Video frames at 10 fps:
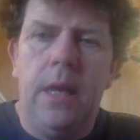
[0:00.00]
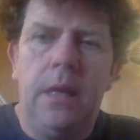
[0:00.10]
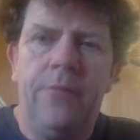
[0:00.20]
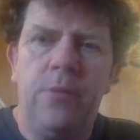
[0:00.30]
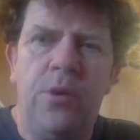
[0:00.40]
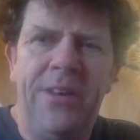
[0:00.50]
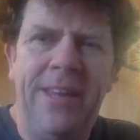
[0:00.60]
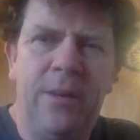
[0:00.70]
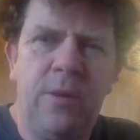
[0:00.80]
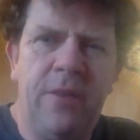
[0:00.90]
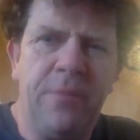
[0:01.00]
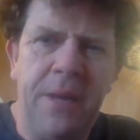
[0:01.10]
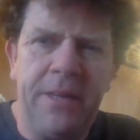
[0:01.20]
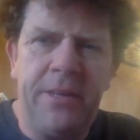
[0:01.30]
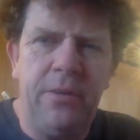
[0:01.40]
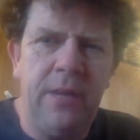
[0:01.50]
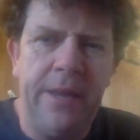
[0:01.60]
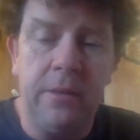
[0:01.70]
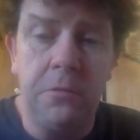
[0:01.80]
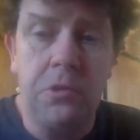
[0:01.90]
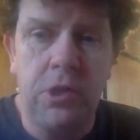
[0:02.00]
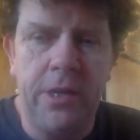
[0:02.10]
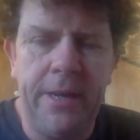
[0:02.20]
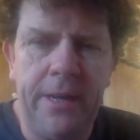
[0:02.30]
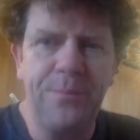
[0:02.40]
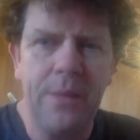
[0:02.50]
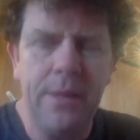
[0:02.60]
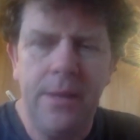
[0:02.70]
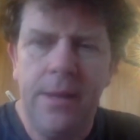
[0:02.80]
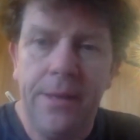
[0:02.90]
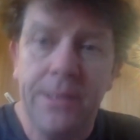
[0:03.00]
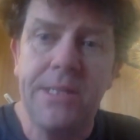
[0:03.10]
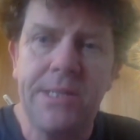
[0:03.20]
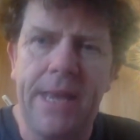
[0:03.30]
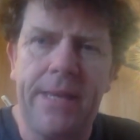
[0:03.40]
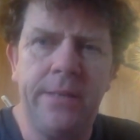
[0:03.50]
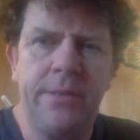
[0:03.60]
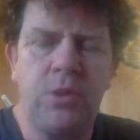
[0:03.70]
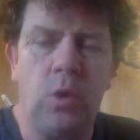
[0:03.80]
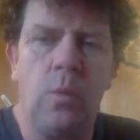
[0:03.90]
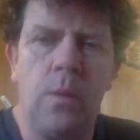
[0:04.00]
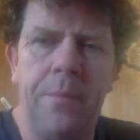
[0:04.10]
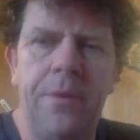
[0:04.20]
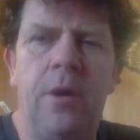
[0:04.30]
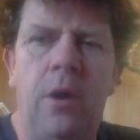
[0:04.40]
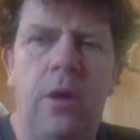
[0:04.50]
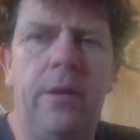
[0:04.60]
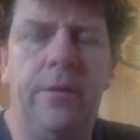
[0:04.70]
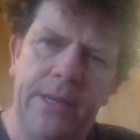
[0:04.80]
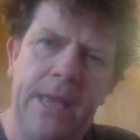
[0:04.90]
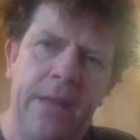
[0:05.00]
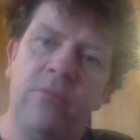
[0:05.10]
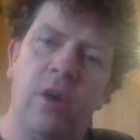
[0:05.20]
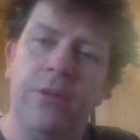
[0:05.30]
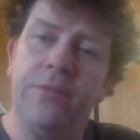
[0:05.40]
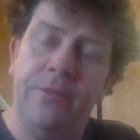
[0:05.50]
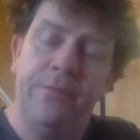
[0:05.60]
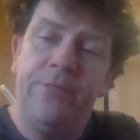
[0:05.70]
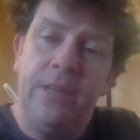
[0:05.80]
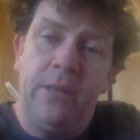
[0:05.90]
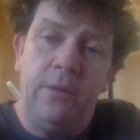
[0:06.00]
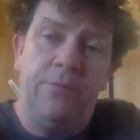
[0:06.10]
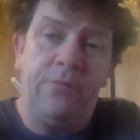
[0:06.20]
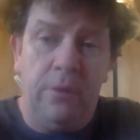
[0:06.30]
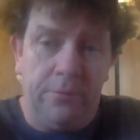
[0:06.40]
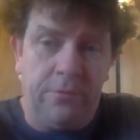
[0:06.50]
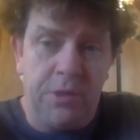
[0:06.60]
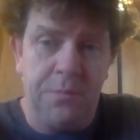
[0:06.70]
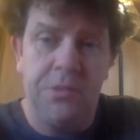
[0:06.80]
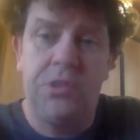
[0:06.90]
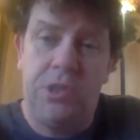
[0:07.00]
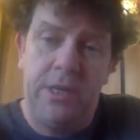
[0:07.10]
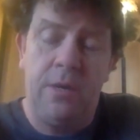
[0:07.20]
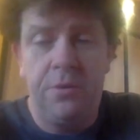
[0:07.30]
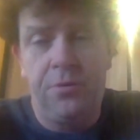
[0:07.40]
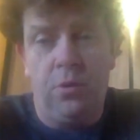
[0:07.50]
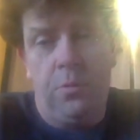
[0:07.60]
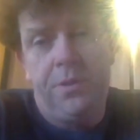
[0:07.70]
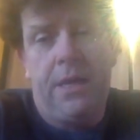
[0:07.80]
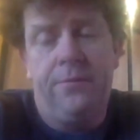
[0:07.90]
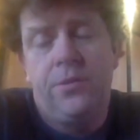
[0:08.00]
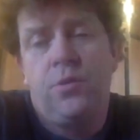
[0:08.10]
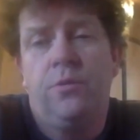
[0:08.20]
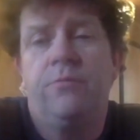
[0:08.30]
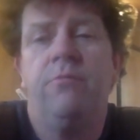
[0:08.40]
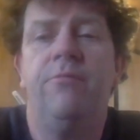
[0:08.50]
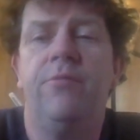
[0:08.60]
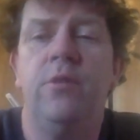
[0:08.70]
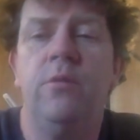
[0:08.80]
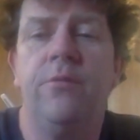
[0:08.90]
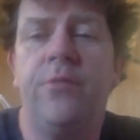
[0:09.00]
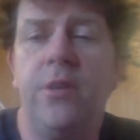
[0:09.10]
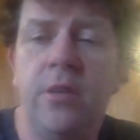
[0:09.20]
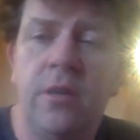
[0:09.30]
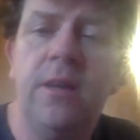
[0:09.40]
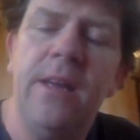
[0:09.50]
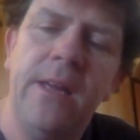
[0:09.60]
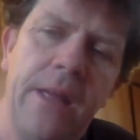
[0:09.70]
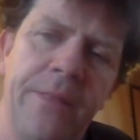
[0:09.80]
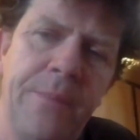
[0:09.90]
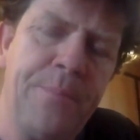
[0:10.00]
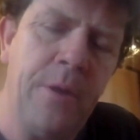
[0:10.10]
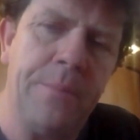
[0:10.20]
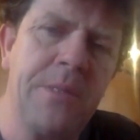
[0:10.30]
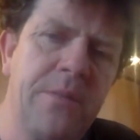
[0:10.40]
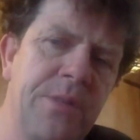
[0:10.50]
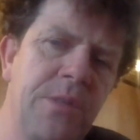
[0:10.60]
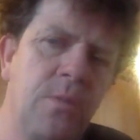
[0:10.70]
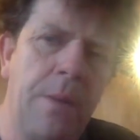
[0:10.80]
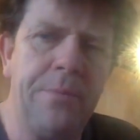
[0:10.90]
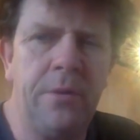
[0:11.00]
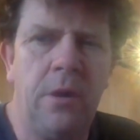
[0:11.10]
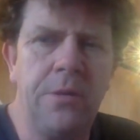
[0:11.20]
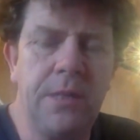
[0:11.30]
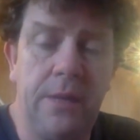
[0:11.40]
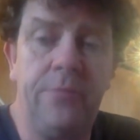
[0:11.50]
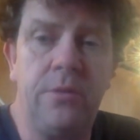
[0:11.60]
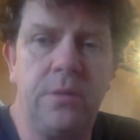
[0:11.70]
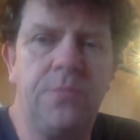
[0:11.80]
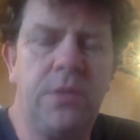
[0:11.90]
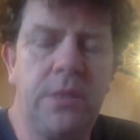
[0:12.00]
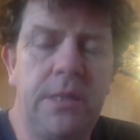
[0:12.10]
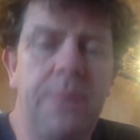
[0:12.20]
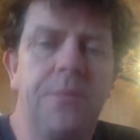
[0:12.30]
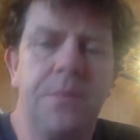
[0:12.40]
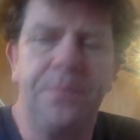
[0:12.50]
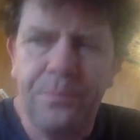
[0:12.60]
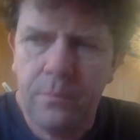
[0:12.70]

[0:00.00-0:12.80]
Hello everyone, Ian Quayle from IQ Legal Training. This is the second short webinar, and again, rather than filling you full of Christmas cheer, we thought we'd have a sort of review of the year, and the purpose of this webinar is to give you some tips